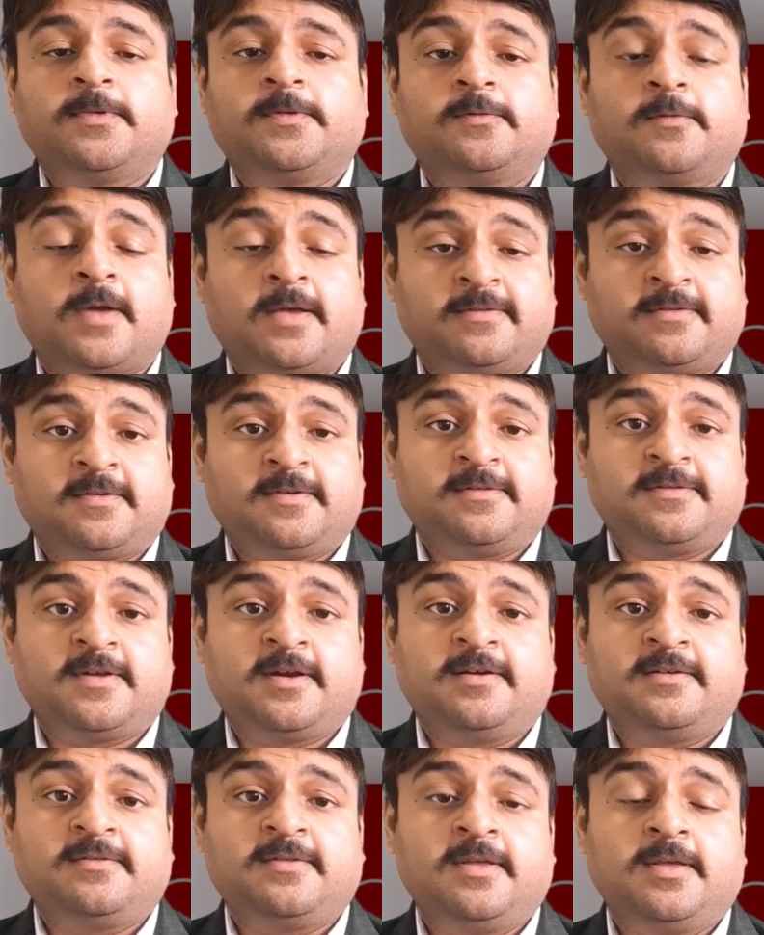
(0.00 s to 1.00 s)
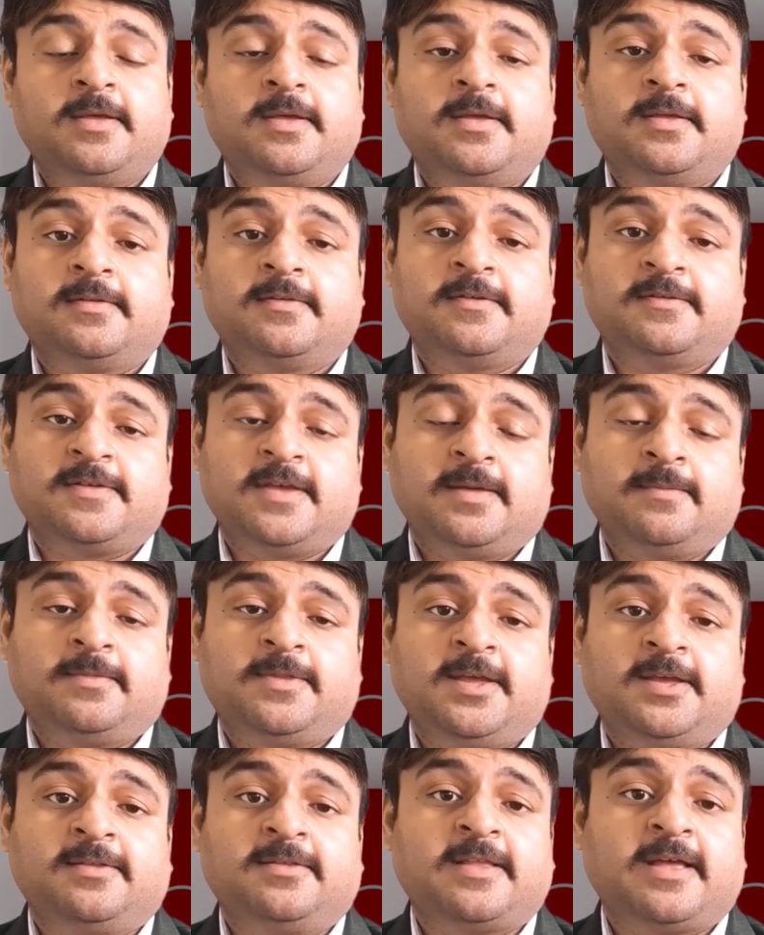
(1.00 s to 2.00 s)
So as a result, the same
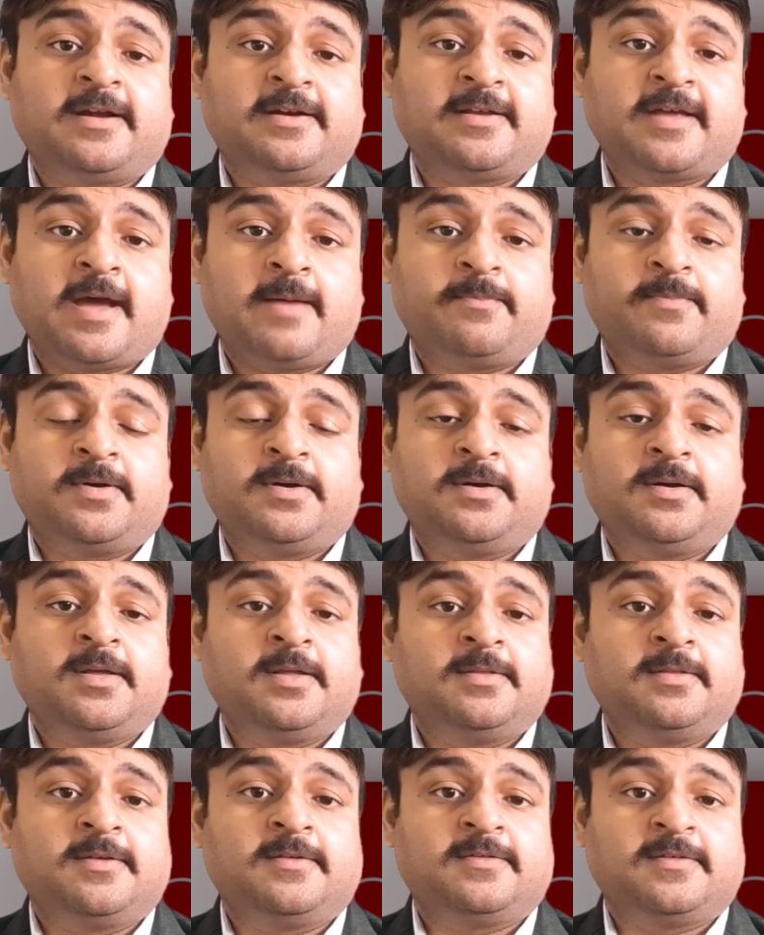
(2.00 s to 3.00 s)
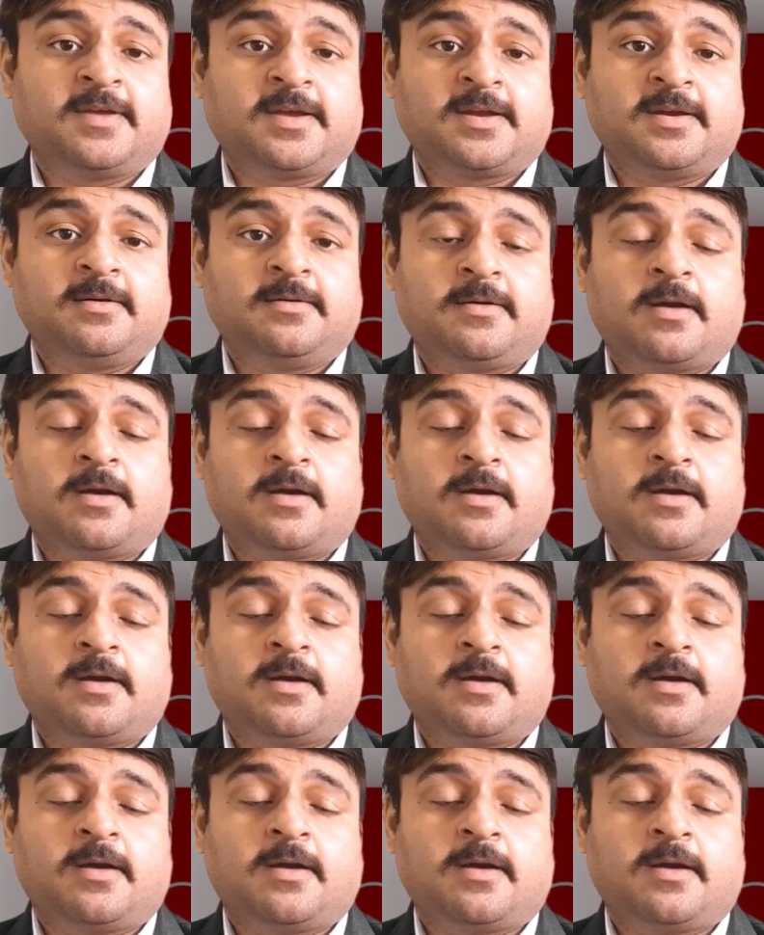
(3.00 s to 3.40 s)
thing that happened in the second